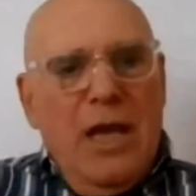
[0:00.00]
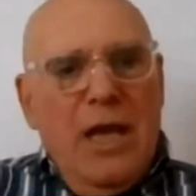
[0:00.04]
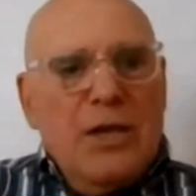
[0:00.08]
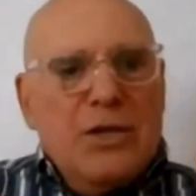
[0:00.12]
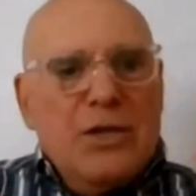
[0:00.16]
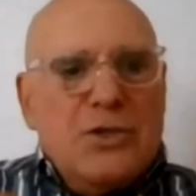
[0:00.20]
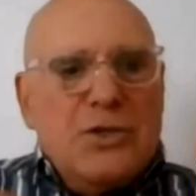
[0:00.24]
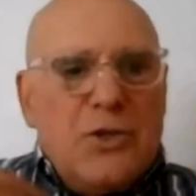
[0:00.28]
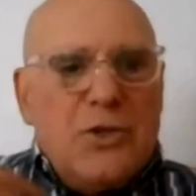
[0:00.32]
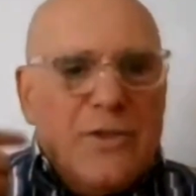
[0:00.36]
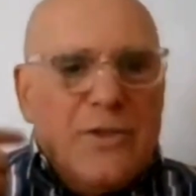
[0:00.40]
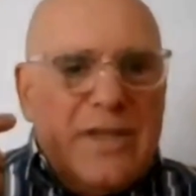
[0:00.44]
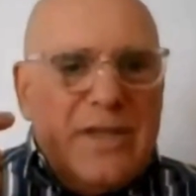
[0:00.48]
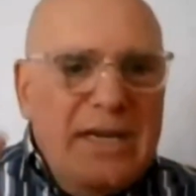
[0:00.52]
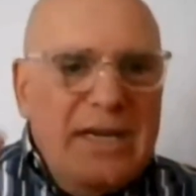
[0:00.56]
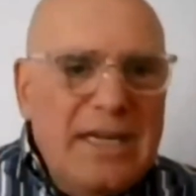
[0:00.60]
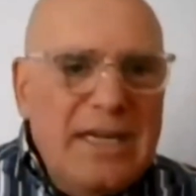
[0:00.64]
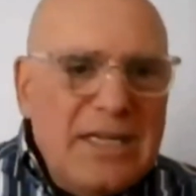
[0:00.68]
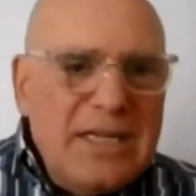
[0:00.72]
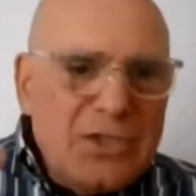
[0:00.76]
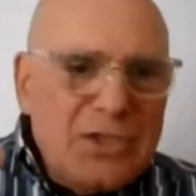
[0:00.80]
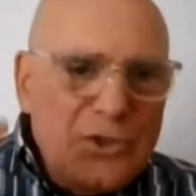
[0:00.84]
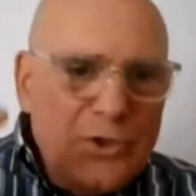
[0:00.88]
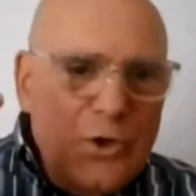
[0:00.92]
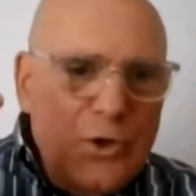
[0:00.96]
So there
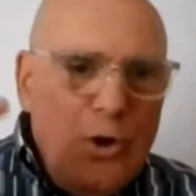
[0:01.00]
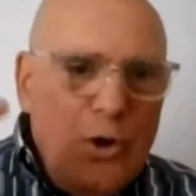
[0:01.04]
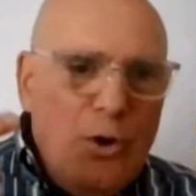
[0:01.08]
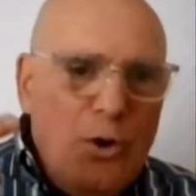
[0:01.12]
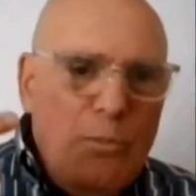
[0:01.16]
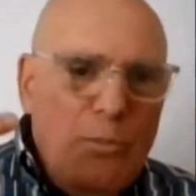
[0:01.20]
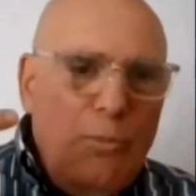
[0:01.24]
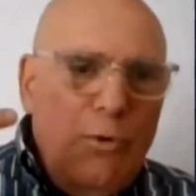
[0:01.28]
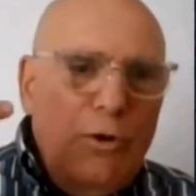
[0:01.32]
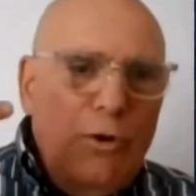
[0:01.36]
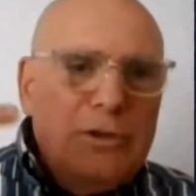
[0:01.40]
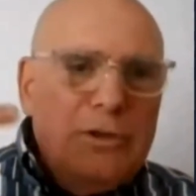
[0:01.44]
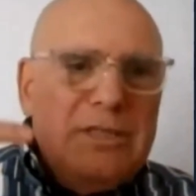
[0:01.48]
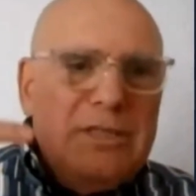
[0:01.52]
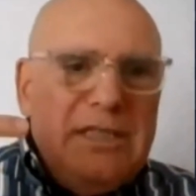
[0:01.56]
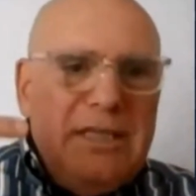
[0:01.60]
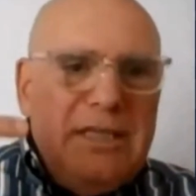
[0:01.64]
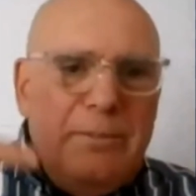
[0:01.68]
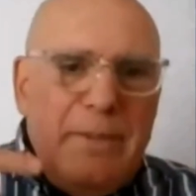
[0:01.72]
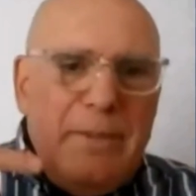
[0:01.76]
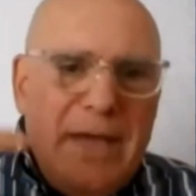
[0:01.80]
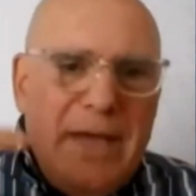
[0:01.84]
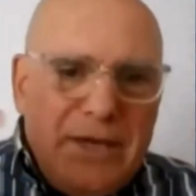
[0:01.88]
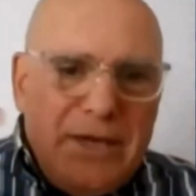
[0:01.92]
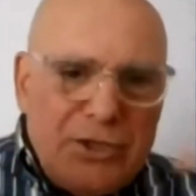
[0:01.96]
is no
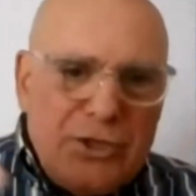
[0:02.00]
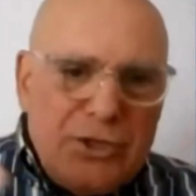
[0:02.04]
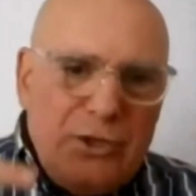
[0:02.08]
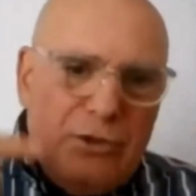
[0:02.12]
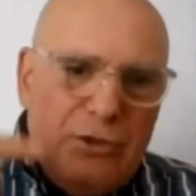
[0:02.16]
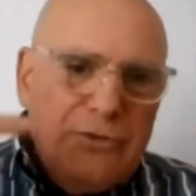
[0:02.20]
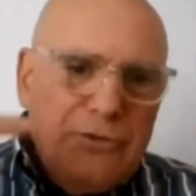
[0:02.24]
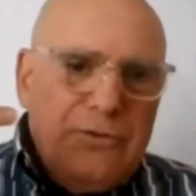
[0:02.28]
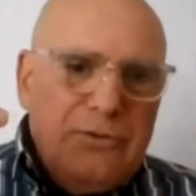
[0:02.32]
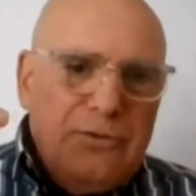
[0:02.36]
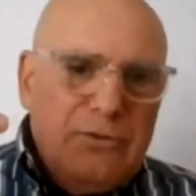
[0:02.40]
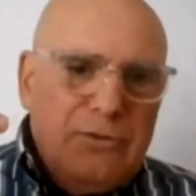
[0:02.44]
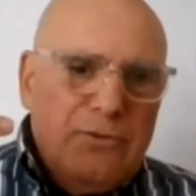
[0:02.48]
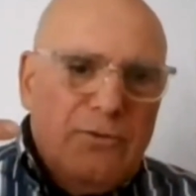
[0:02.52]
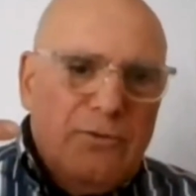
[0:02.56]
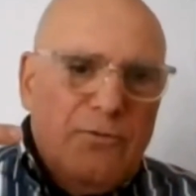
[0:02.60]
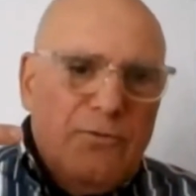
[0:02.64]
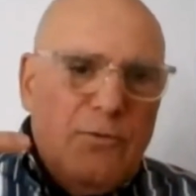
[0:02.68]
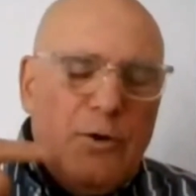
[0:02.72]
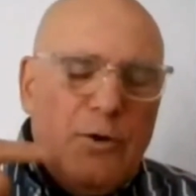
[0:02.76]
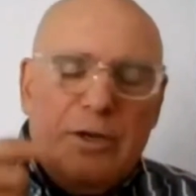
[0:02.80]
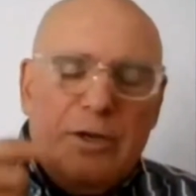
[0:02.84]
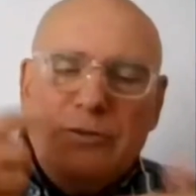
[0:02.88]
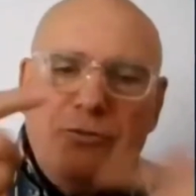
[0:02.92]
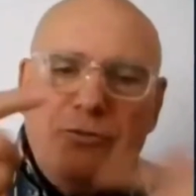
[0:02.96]
multidimensional
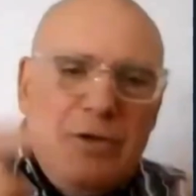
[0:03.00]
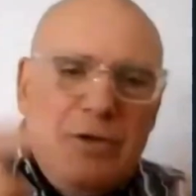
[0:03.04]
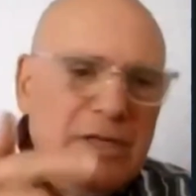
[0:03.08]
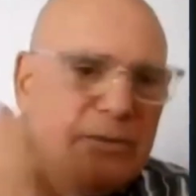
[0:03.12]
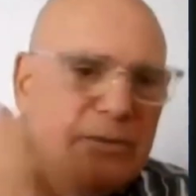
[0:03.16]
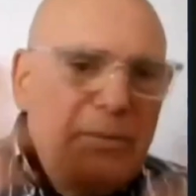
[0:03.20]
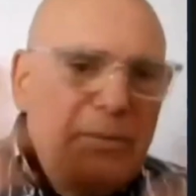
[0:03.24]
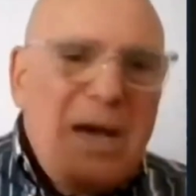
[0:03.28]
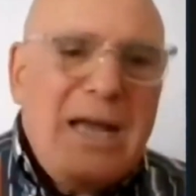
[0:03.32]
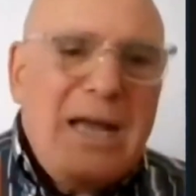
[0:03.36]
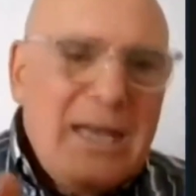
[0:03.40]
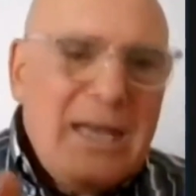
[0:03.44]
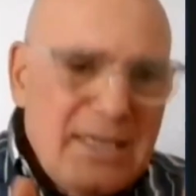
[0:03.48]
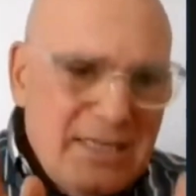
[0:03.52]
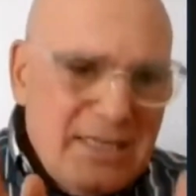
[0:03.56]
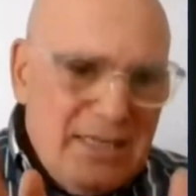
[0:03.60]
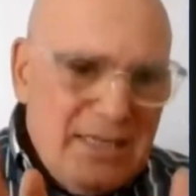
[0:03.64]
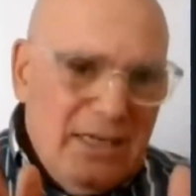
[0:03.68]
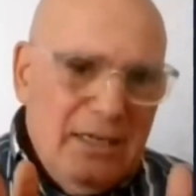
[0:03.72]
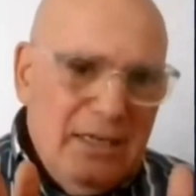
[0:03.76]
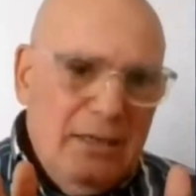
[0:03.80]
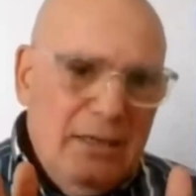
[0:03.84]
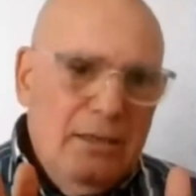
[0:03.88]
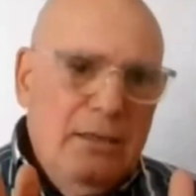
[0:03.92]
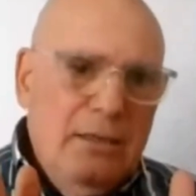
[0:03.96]
foreign trade
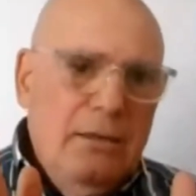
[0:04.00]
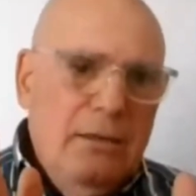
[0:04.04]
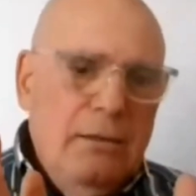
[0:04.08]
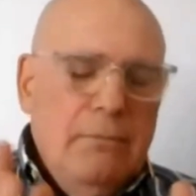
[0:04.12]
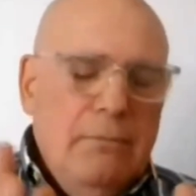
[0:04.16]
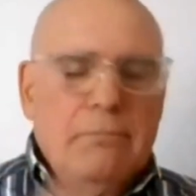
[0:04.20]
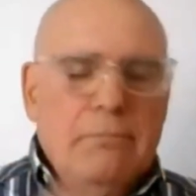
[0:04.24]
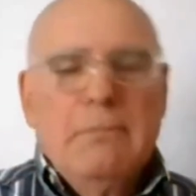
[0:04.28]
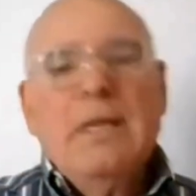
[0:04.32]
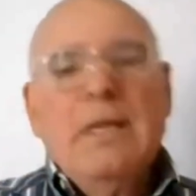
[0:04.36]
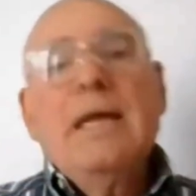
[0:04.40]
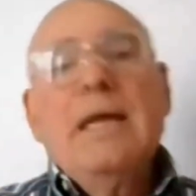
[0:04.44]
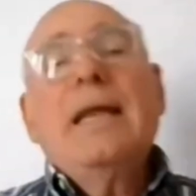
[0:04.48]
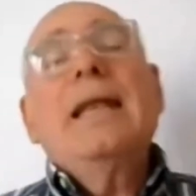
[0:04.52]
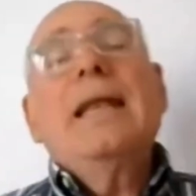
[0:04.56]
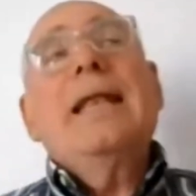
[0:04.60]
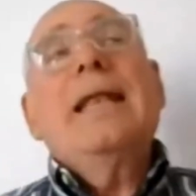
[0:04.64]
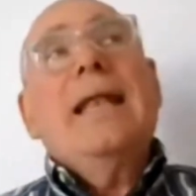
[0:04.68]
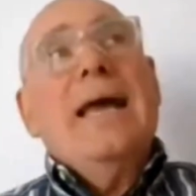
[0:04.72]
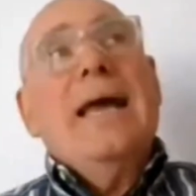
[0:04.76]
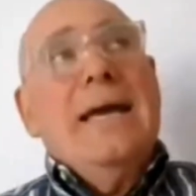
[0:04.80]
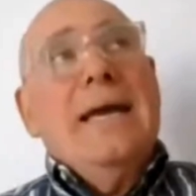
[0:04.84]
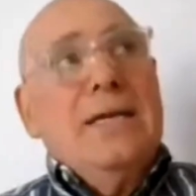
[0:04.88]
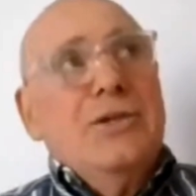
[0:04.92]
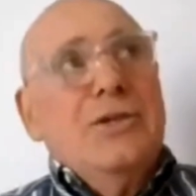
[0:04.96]
policy
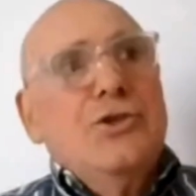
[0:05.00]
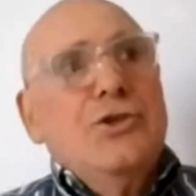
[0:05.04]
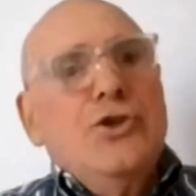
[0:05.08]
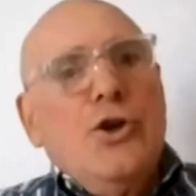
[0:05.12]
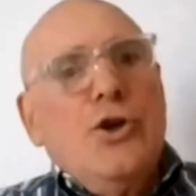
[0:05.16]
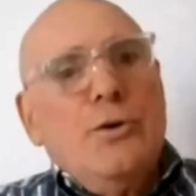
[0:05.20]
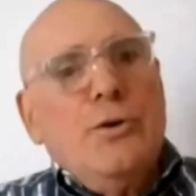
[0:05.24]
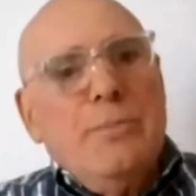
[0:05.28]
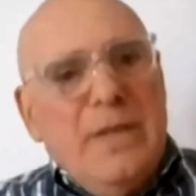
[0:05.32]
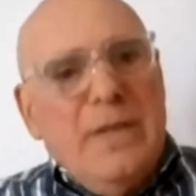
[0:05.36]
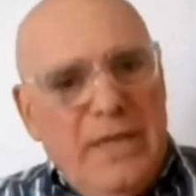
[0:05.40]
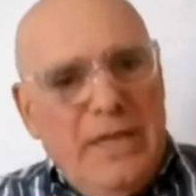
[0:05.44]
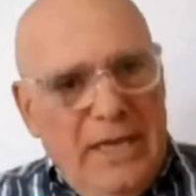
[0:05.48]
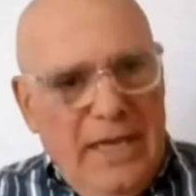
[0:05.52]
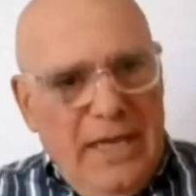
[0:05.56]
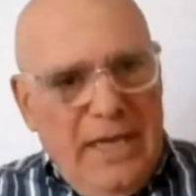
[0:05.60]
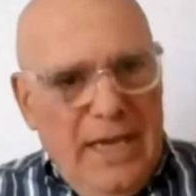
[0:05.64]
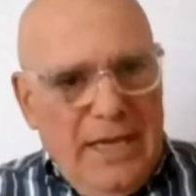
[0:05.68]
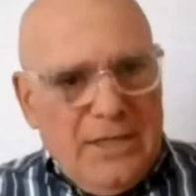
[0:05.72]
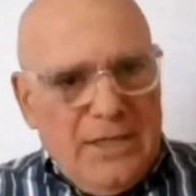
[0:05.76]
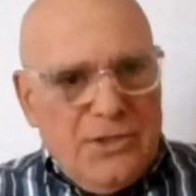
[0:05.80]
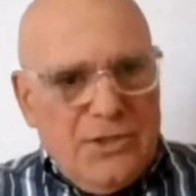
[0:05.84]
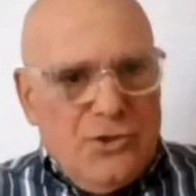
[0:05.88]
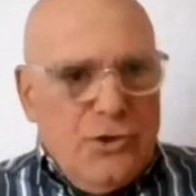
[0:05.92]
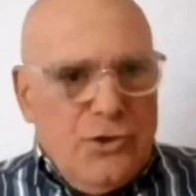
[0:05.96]
like Germany
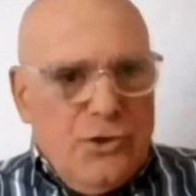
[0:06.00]
has.